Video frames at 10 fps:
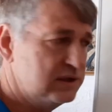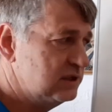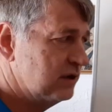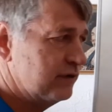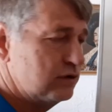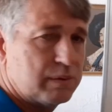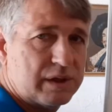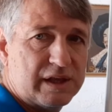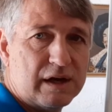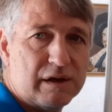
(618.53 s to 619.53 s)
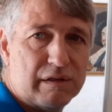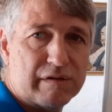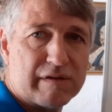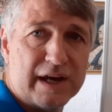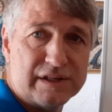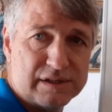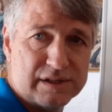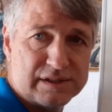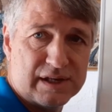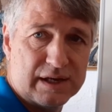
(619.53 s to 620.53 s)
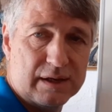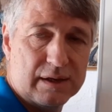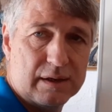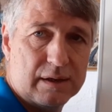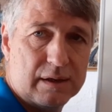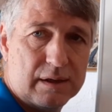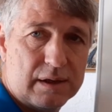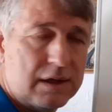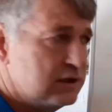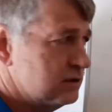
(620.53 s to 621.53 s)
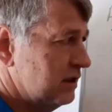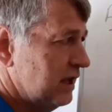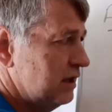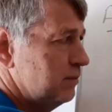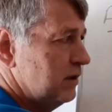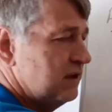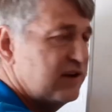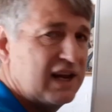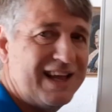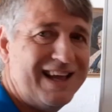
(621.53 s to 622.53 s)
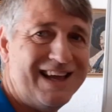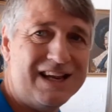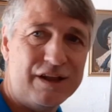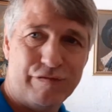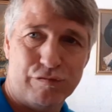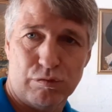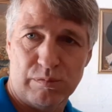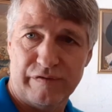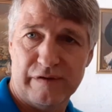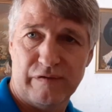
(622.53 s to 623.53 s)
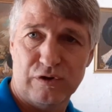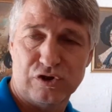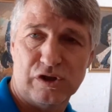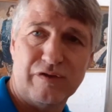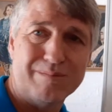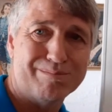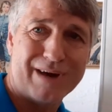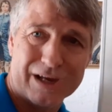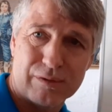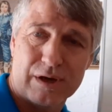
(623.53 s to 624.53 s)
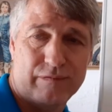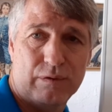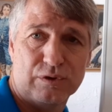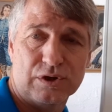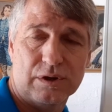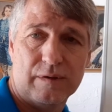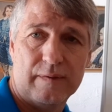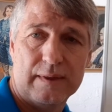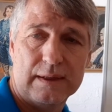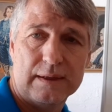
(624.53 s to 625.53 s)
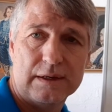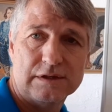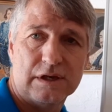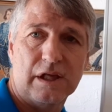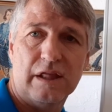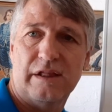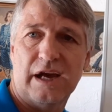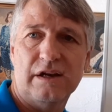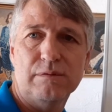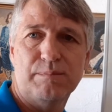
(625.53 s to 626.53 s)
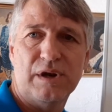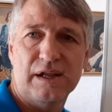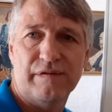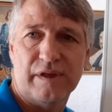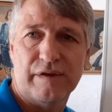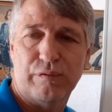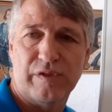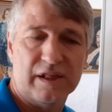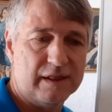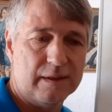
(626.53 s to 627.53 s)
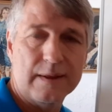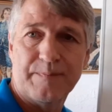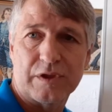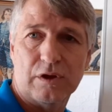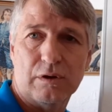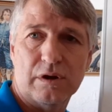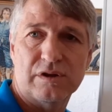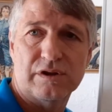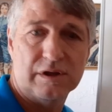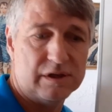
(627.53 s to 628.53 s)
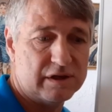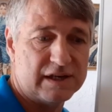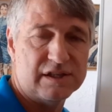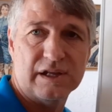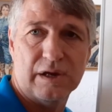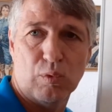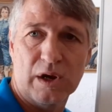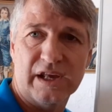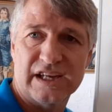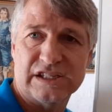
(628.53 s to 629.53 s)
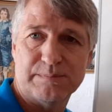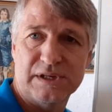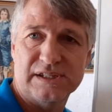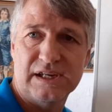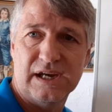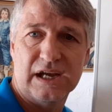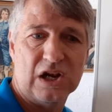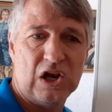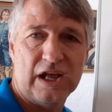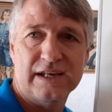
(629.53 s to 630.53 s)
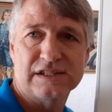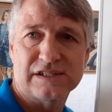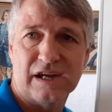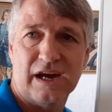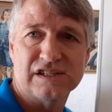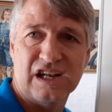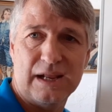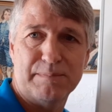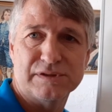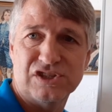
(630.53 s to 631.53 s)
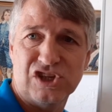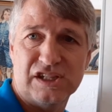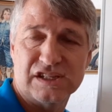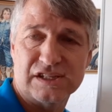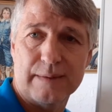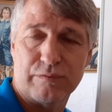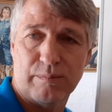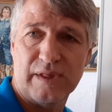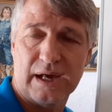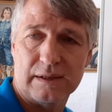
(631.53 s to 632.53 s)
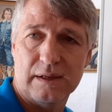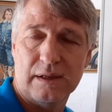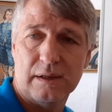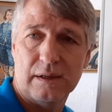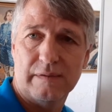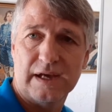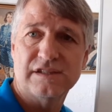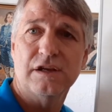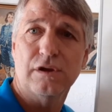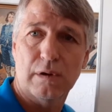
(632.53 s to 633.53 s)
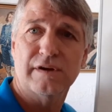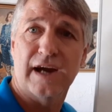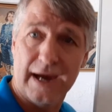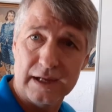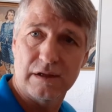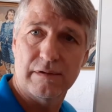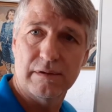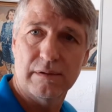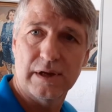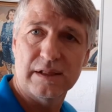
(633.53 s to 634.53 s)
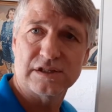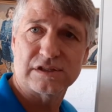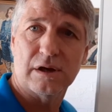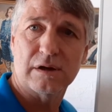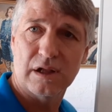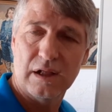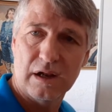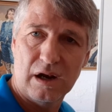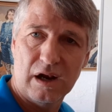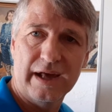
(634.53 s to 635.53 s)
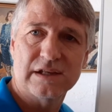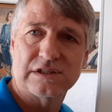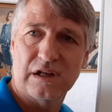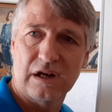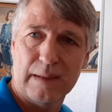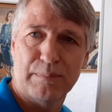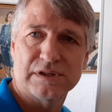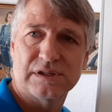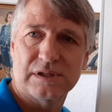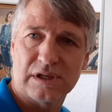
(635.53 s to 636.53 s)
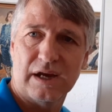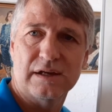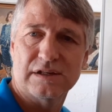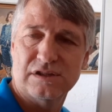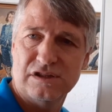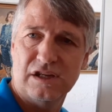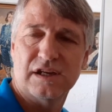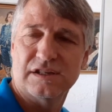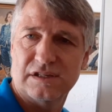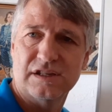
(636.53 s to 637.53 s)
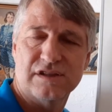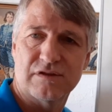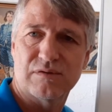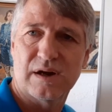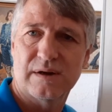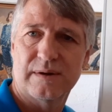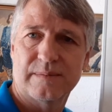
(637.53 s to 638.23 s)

This is different to what the young creationists say. So they don't believe in any form of evolution, not even microevolution. So that they don't believe, therefore, that the God created one cat species and lions, tigers, and leopards and cheetahs came from that. They said God created at the start lions, leopards, tigers, cheetahs, etc.